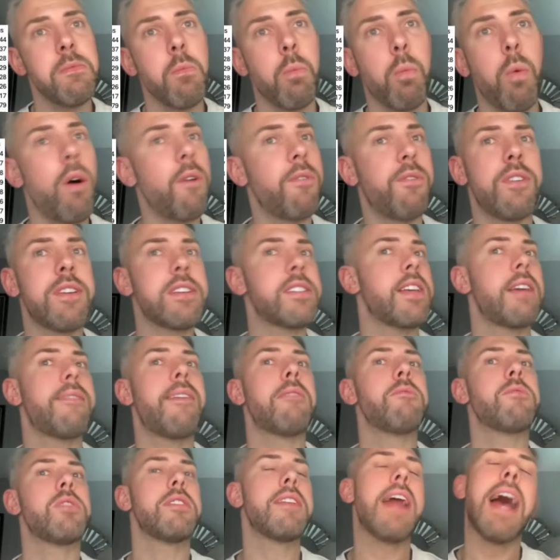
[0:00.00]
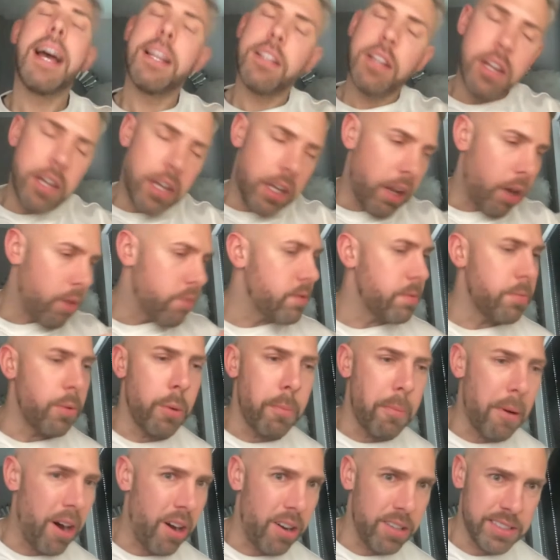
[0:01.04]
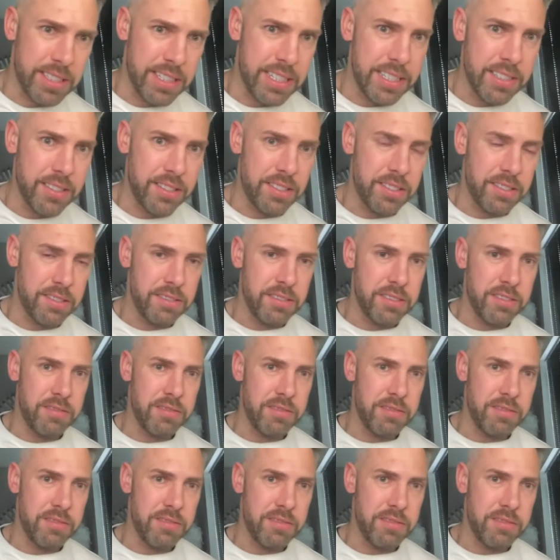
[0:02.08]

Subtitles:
Watford and Southampton had loads more passes